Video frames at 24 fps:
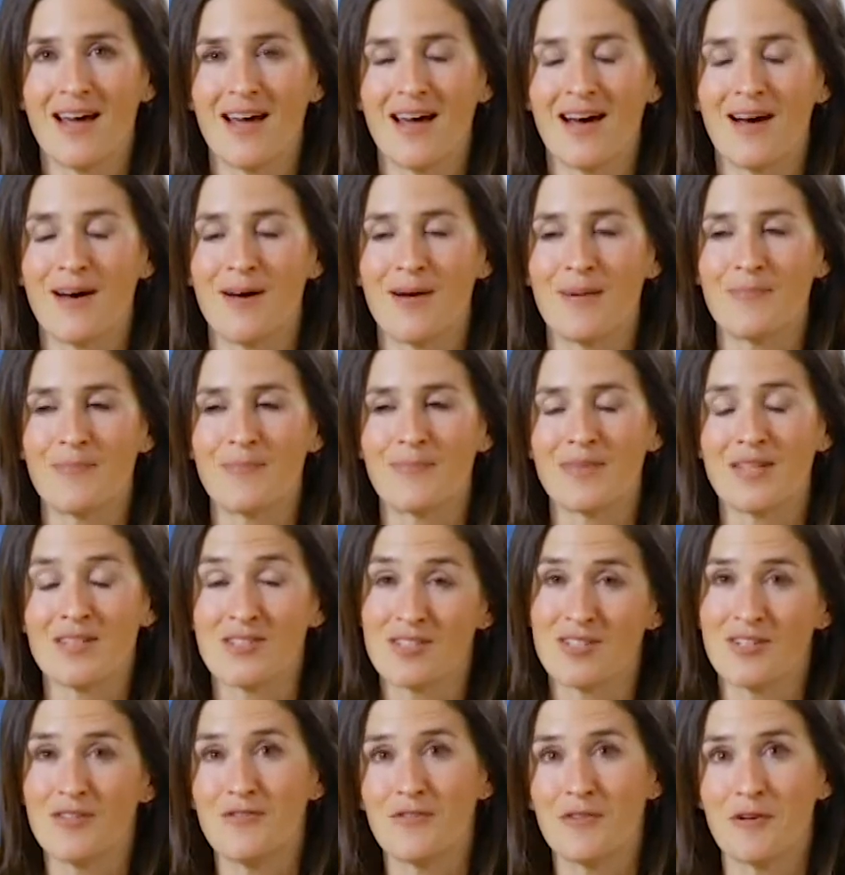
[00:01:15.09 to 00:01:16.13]

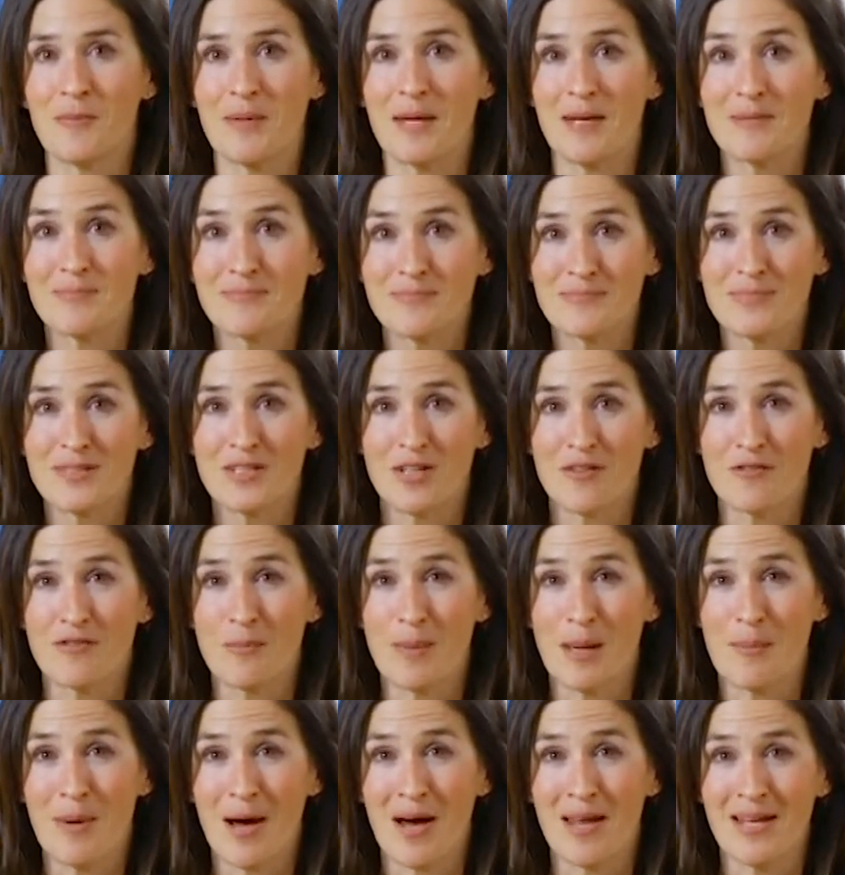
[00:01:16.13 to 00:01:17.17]
that's good for me and good for
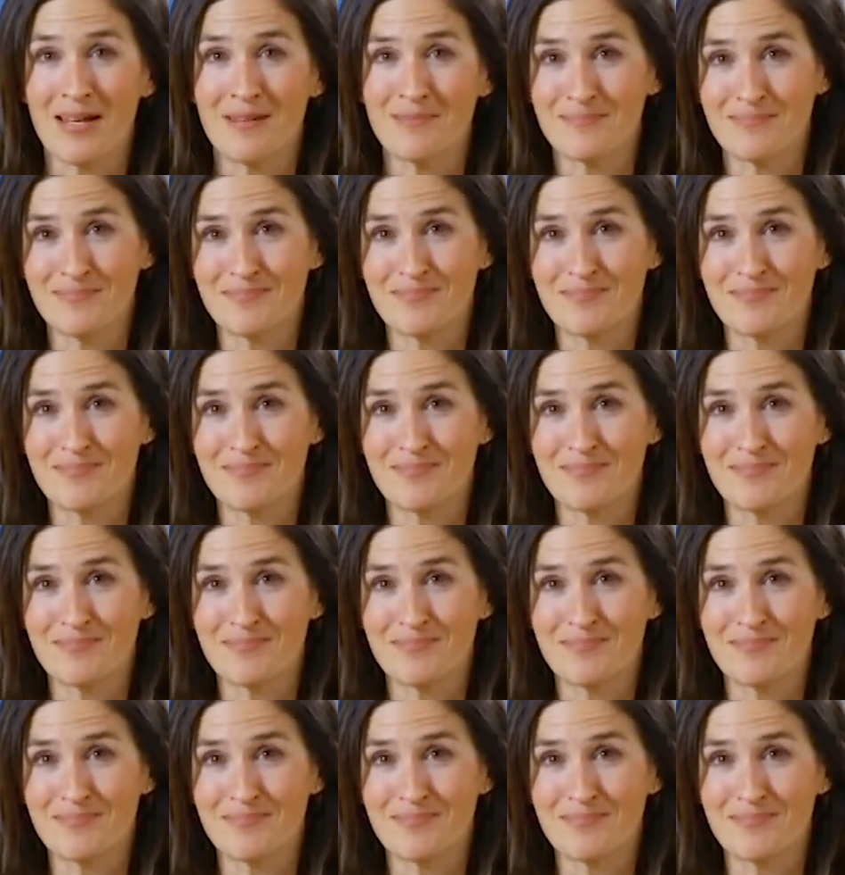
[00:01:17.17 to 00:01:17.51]
my body.